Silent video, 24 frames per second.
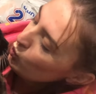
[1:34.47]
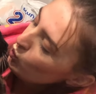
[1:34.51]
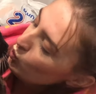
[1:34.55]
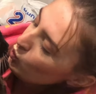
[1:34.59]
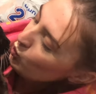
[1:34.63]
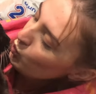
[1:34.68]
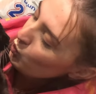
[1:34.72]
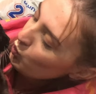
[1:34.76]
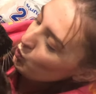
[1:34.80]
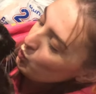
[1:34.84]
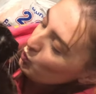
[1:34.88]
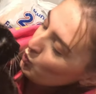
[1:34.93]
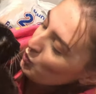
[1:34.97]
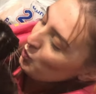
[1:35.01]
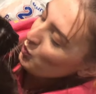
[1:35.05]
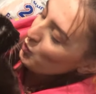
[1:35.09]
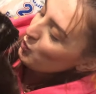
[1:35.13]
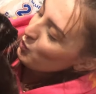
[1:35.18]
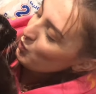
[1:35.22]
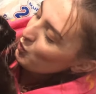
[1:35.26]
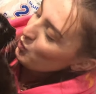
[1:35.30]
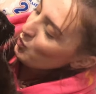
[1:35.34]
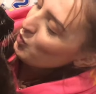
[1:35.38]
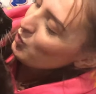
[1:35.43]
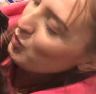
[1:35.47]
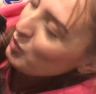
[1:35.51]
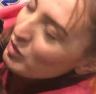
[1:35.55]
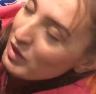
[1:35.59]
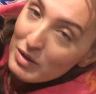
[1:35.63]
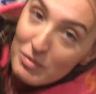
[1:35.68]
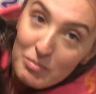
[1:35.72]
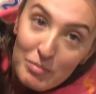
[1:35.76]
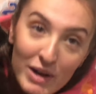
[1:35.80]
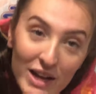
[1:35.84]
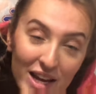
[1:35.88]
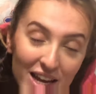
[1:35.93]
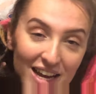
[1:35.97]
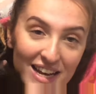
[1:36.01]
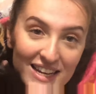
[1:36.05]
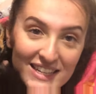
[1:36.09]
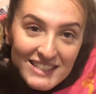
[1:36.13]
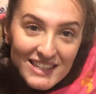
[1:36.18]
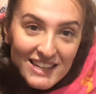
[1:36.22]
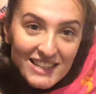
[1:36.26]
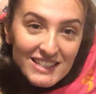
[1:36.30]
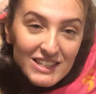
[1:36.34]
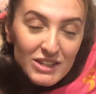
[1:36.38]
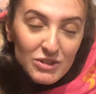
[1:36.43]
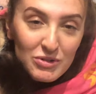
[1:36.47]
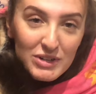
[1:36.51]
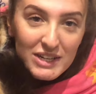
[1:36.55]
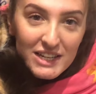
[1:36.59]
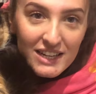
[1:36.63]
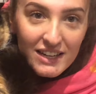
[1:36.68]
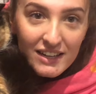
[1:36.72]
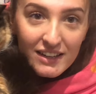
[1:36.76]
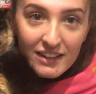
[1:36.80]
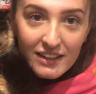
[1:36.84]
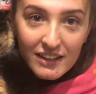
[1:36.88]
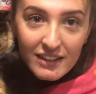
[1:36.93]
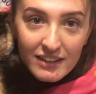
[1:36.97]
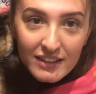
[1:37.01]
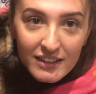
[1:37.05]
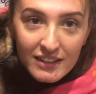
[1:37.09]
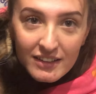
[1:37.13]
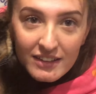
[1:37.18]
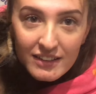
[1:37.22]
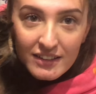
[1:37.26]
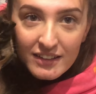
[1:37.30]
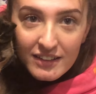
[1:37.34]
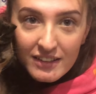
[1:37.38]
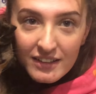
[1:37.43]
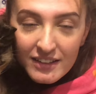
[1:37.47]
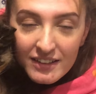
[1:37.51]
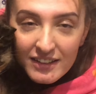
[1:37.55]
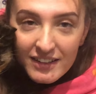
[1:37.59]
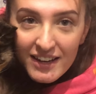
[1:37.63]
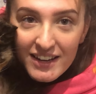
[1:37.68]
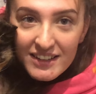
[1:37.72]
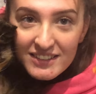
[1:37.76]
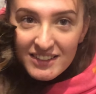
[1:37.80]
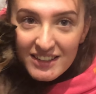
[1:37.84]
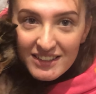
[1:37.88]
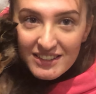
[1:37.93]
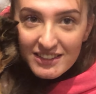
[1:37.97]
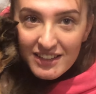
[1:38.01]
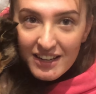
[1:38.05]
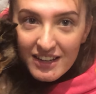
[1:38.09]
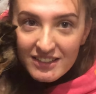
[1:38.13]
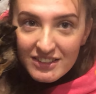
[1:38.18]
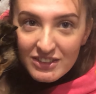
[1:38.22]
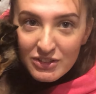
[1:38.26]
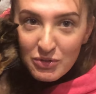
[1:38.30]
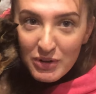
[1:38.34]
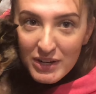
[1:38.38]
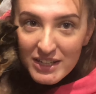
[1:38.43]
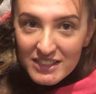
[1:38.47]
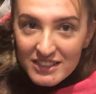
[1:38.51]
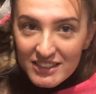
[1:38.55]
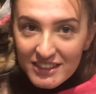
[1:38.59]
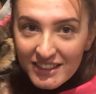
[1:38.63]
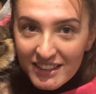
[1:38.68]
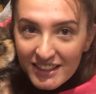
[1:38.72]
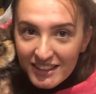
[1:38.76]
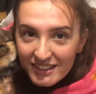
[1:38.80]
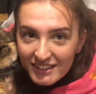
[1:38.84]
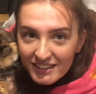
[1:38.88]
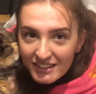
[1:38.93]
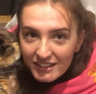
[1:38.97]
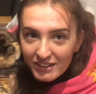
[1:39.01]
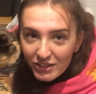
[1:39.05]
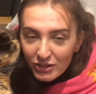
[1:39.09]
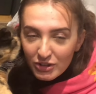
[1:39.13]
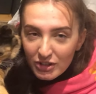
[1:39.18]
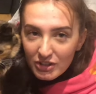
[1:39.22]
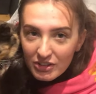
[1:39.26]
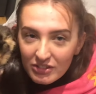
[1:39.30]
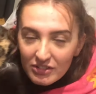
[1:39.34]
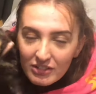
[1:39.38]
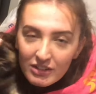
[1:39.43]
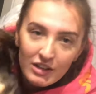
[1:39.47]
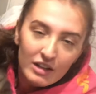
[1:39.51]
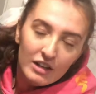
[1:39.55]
Your accessory? My accessory. Accessory? Accessorizing, you know.